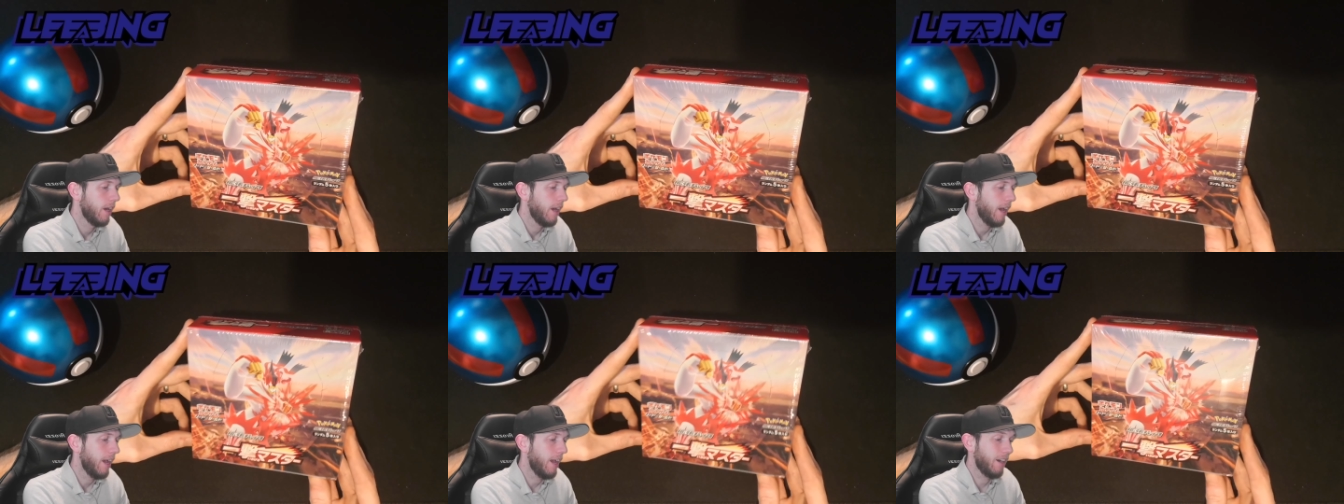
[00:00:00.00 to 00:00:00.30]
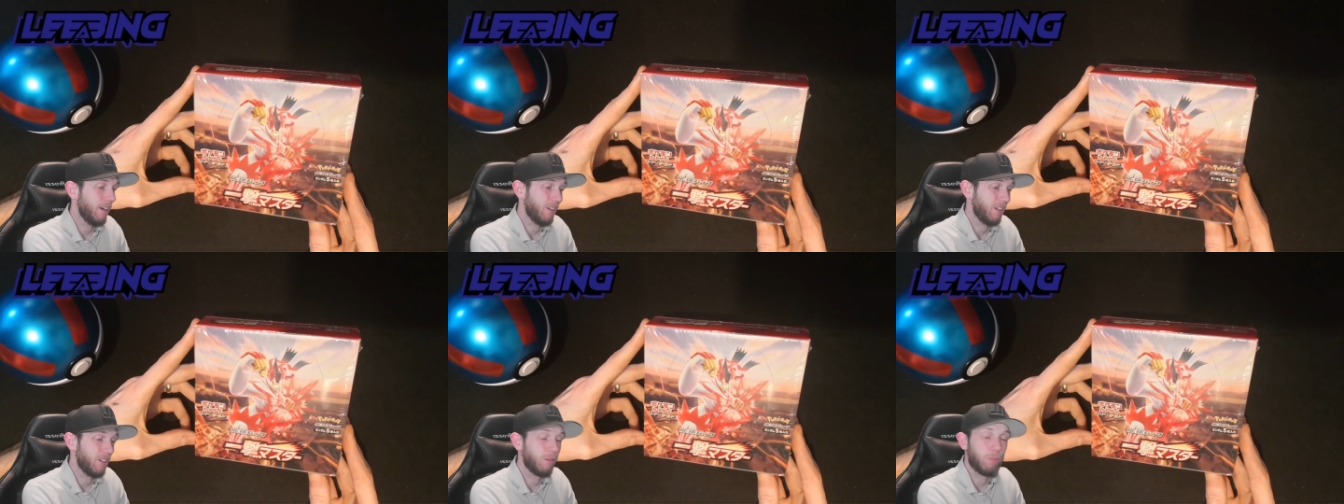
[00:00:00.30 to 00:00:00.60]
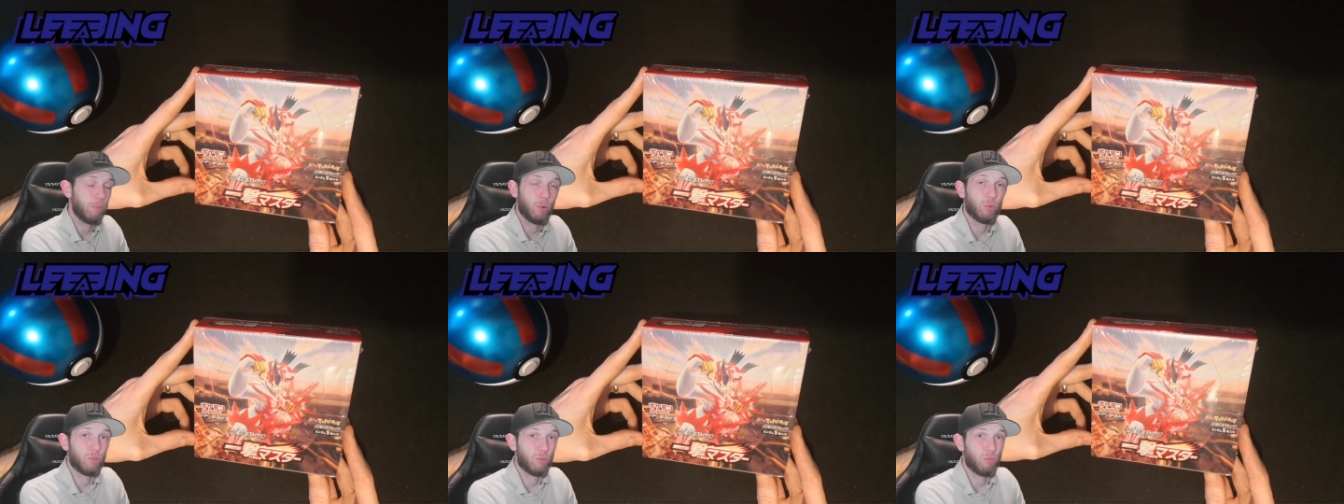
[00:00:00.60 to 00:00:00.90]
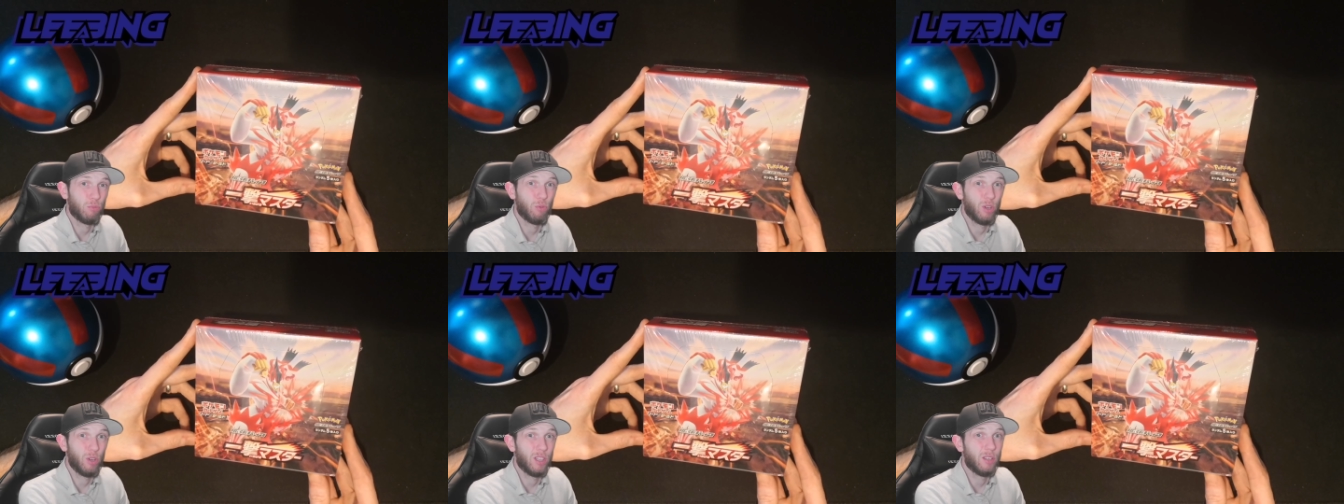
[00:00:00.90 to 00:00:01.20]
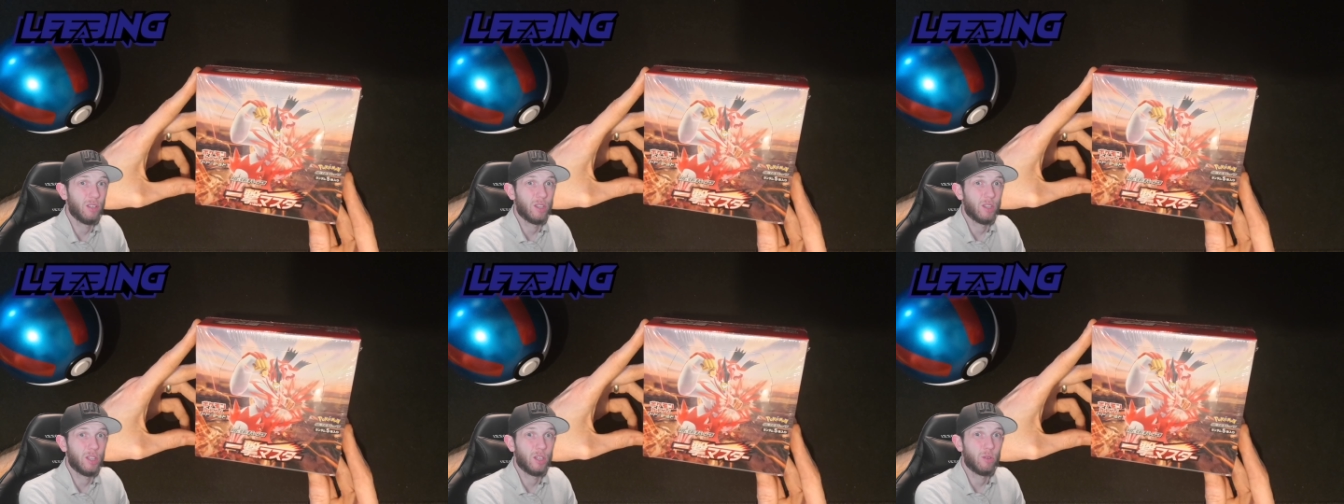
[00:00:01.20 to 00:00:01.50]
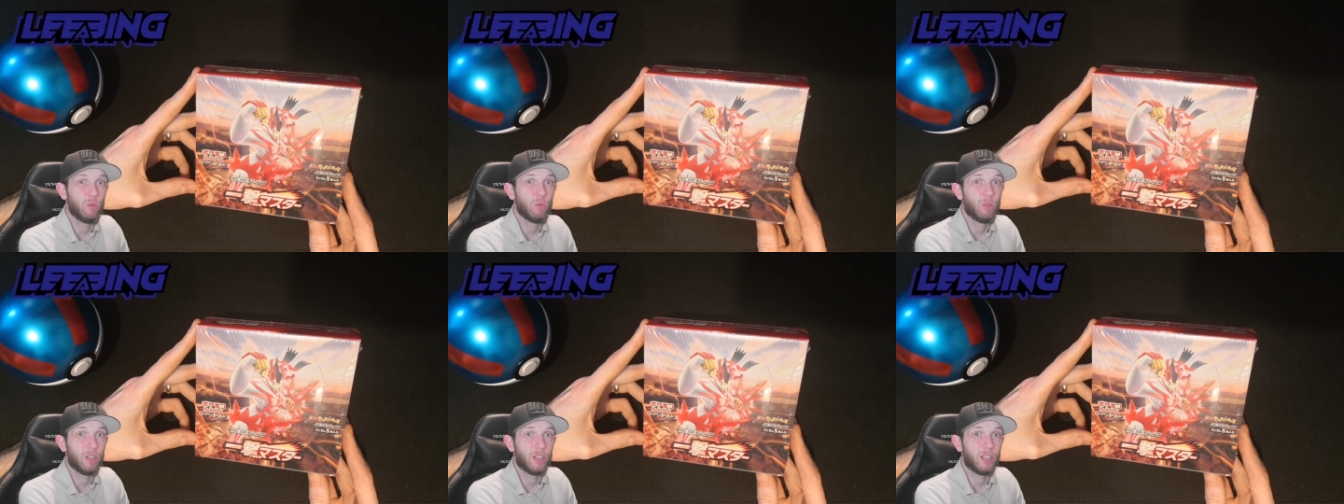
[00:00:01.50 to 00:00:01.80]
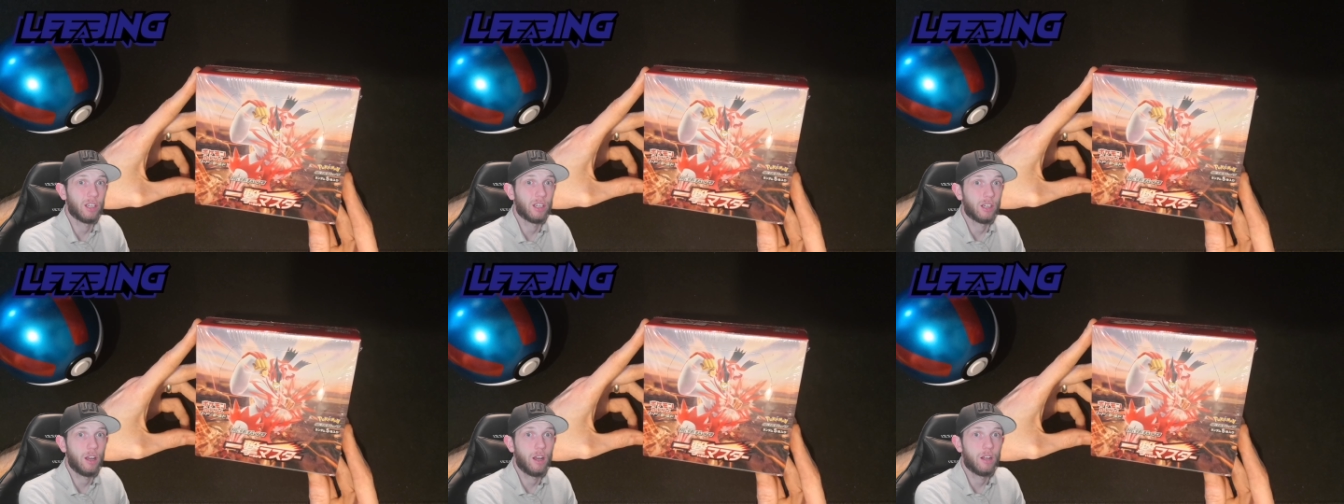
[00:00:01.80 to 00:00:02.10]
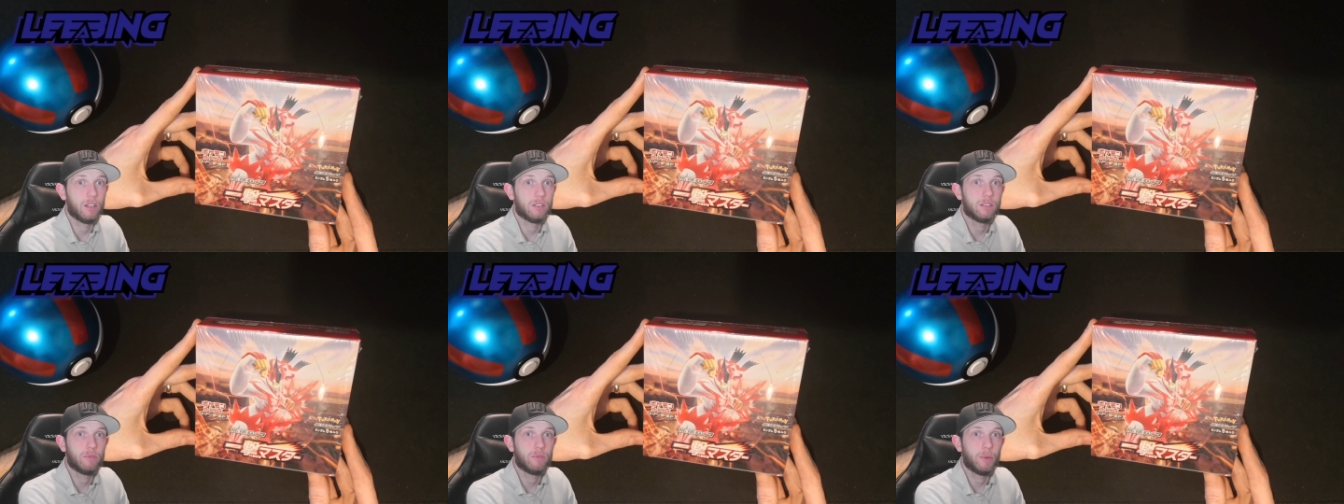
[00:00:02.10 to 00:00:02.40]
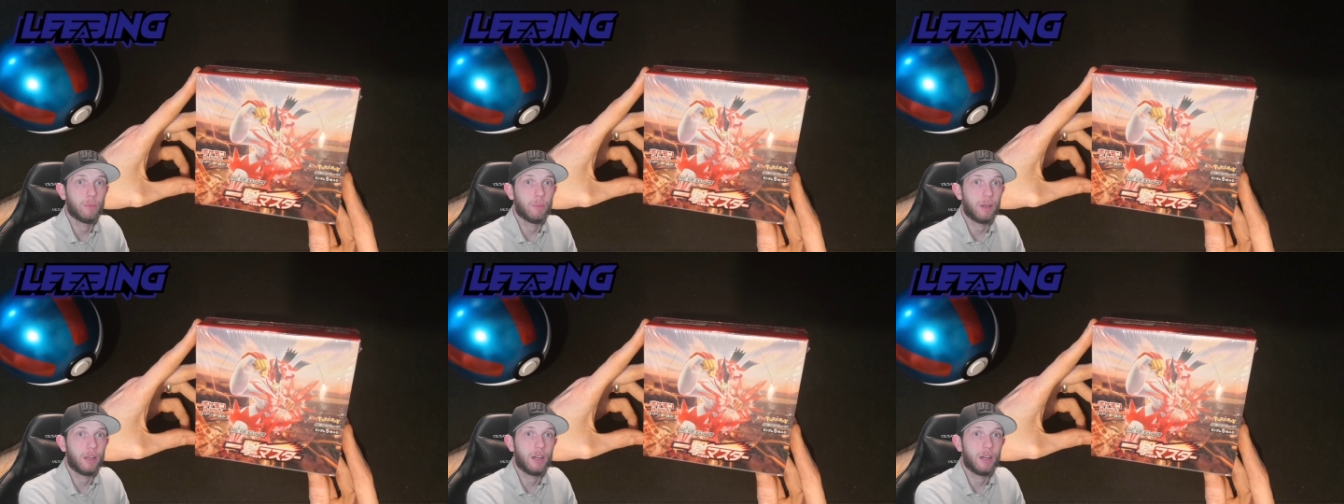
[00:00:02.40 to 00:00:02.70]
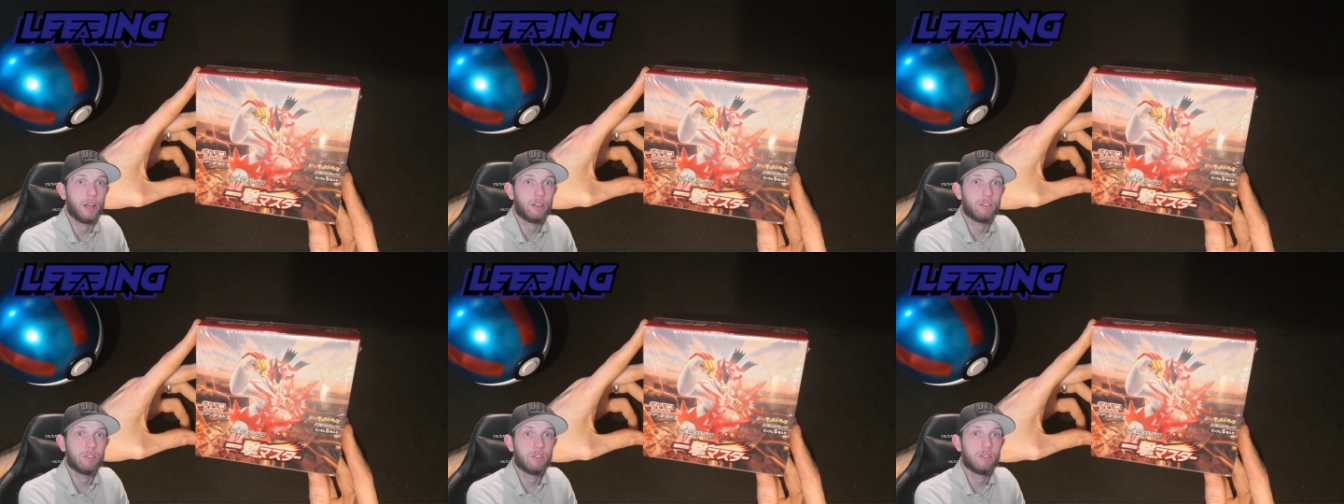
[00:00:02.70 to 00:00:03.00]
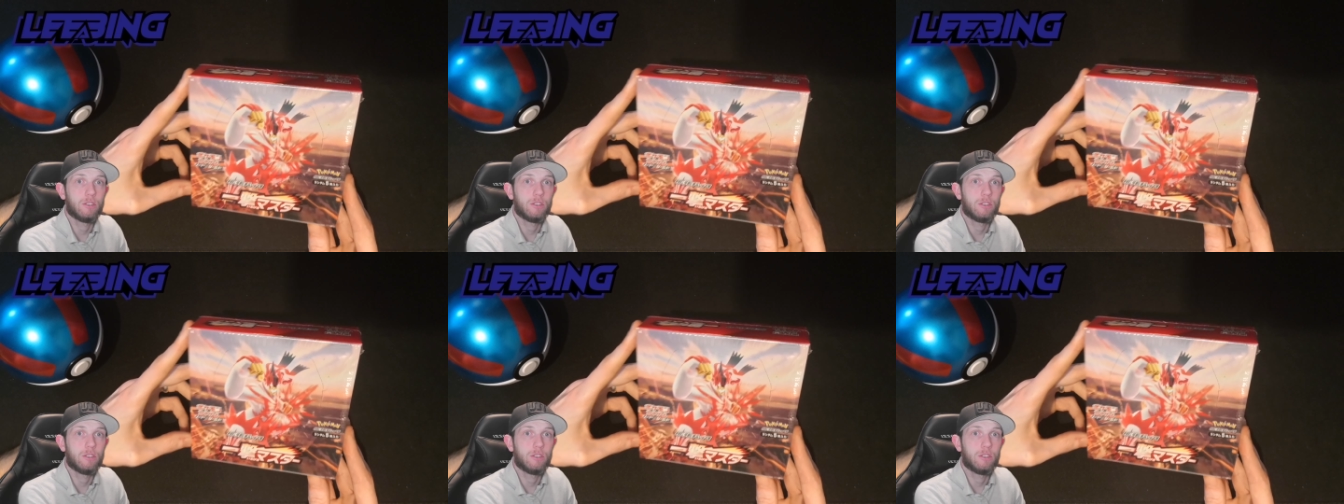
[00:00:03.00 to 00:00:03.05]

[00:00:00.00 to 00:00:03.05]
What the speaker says: and I could pull some really, really cool looking cards for my collection.